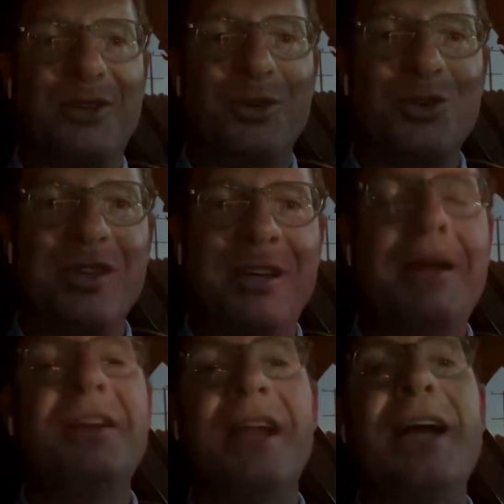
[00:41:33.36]
actors,
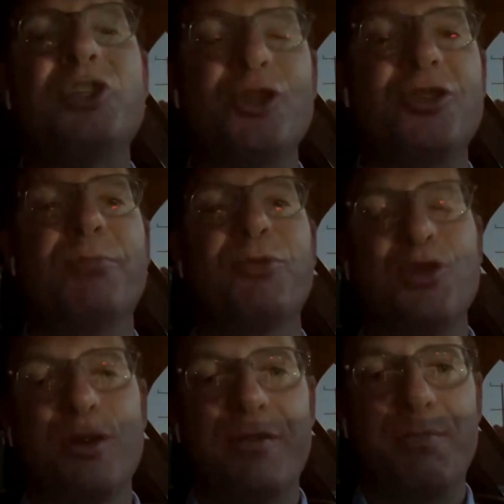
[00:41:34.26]
not just to
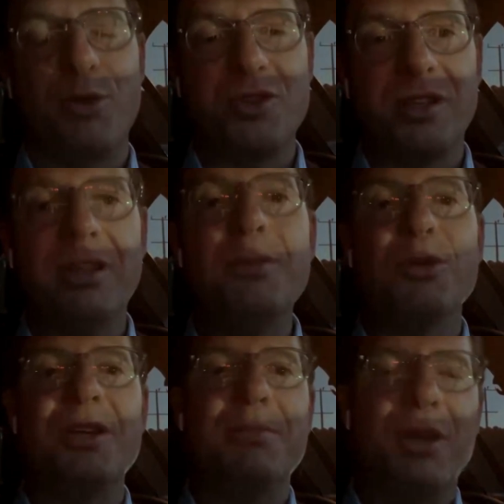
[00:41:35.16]
preserve personal
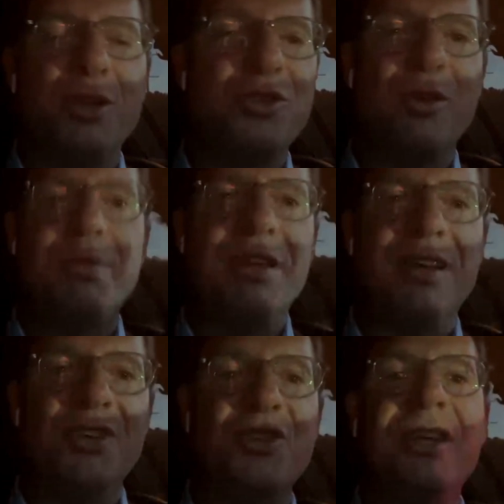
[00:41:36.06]
liberty, but also
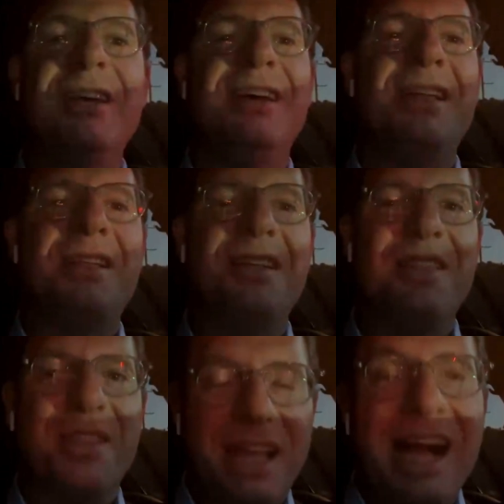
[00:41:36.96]
because
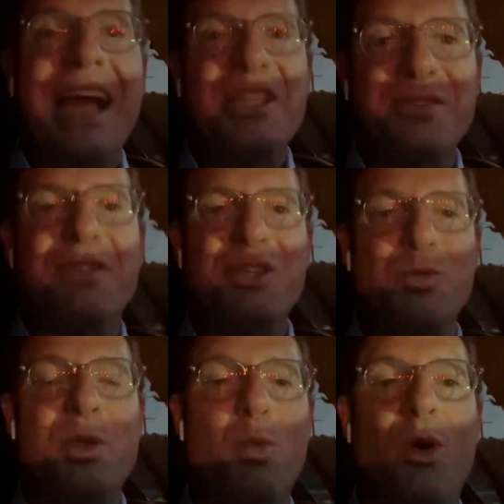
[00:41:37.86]
the kinds of
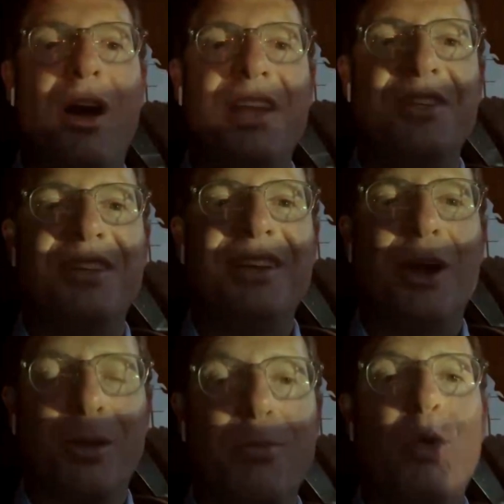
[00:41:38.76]
things we want
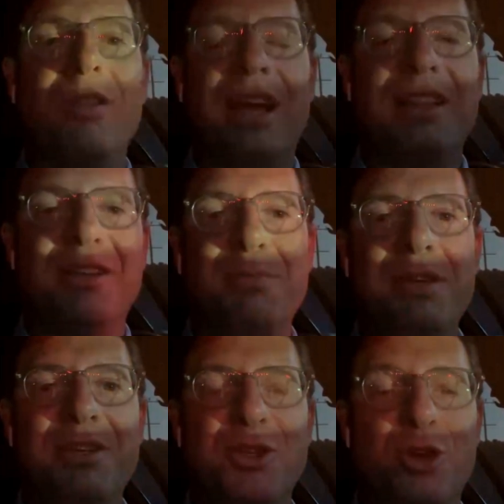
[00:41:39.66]
are more likely to
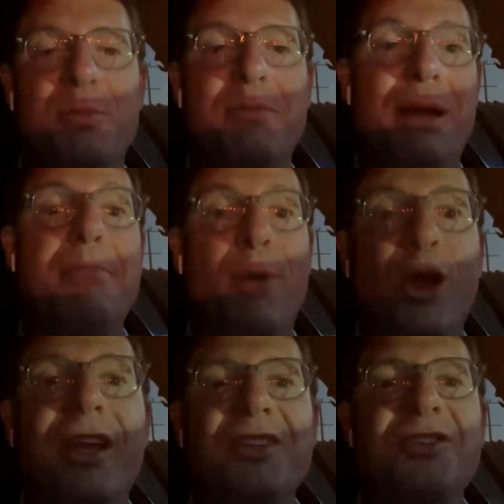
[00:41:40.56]
be determined by
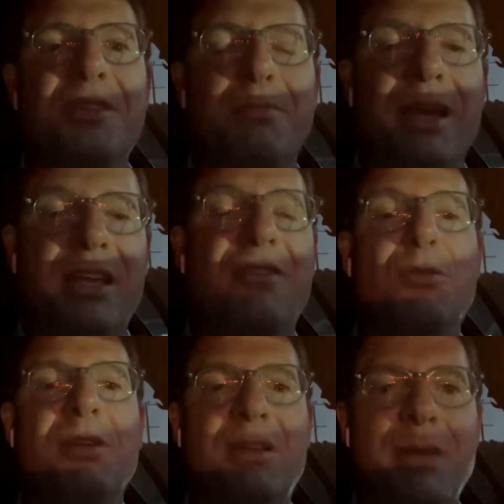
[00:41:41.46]
markets than by
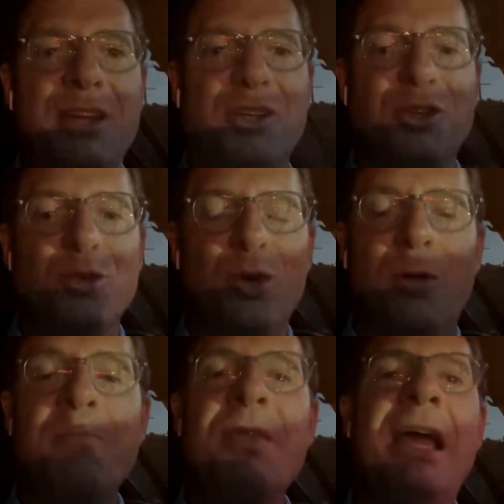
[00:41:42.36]
government command and
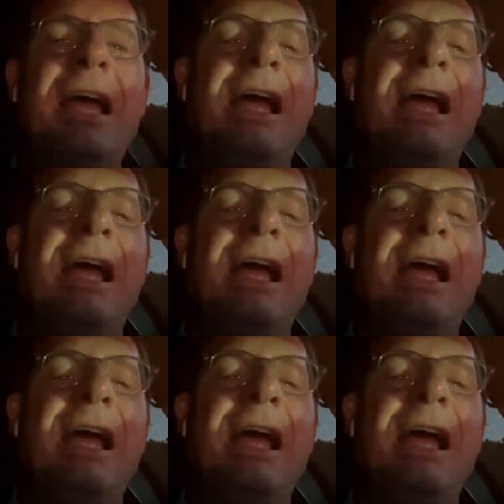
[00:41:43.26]
control.